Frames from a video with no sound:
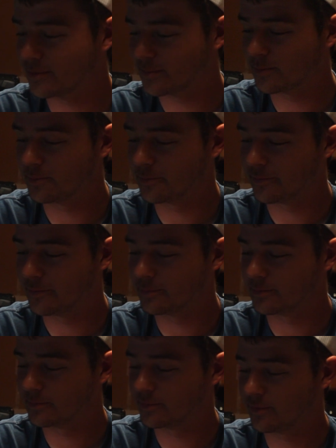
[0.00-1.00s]
to
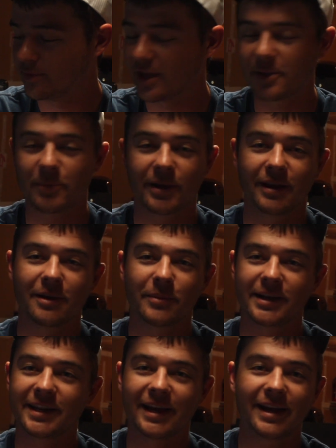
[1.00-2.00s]
thank
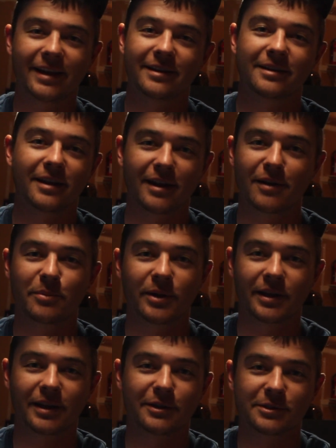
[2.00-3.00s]
my dad and
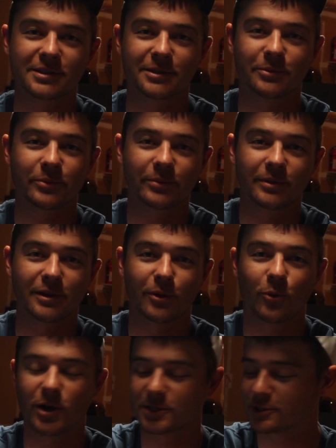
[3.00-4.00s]
everybody else that
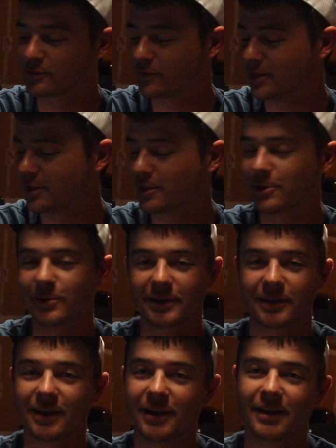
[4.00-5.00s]
watched this video,
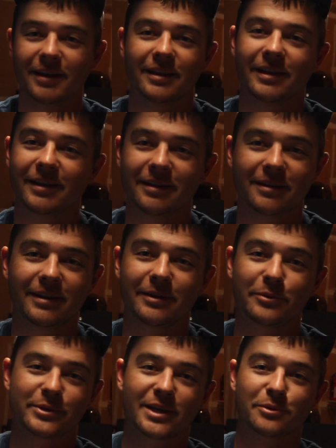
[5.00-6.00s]
and that he
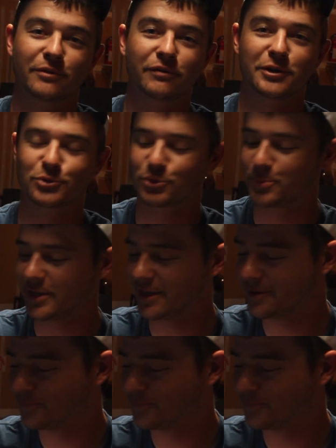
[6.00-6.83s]
was able to fish with me,